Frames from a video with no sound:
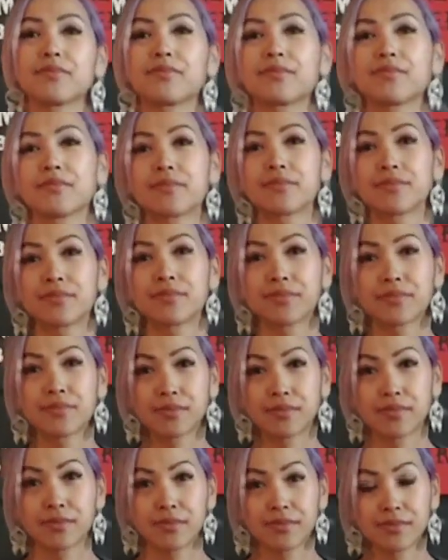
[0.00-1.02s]

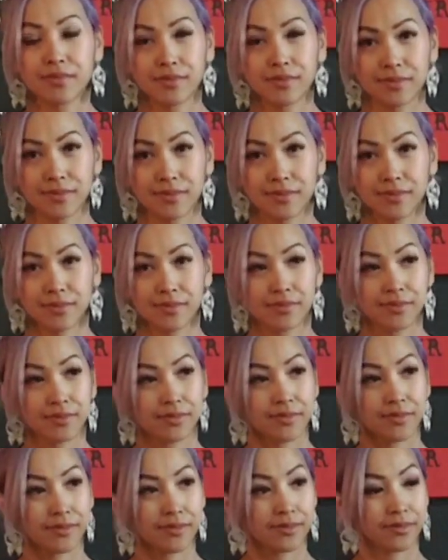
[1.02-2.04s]

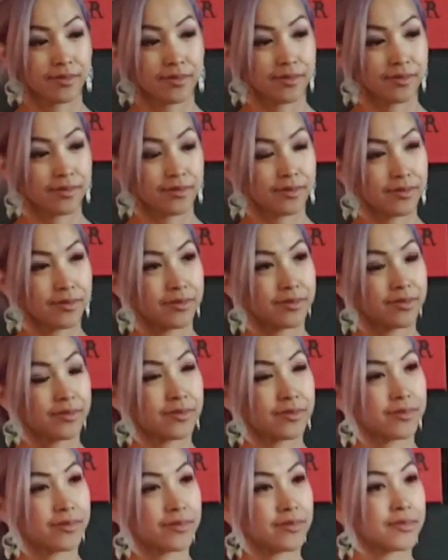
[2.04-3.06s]

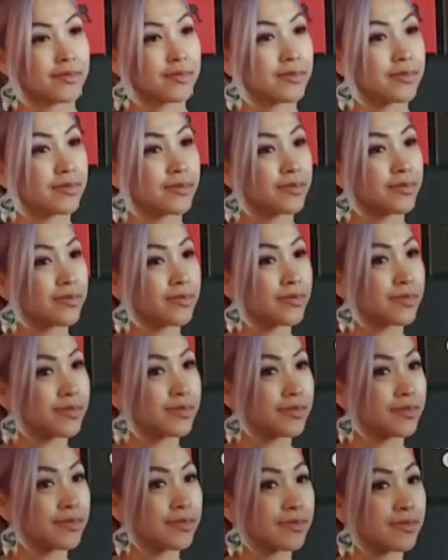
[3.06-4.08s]

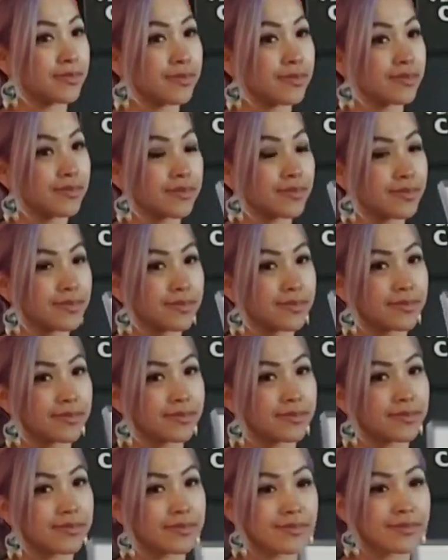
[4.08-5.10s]

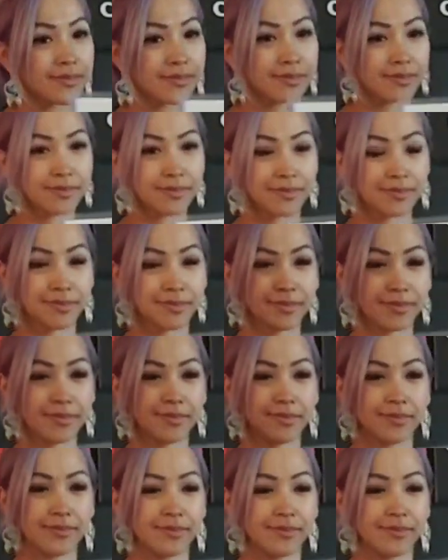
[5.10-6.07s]
(not speaking)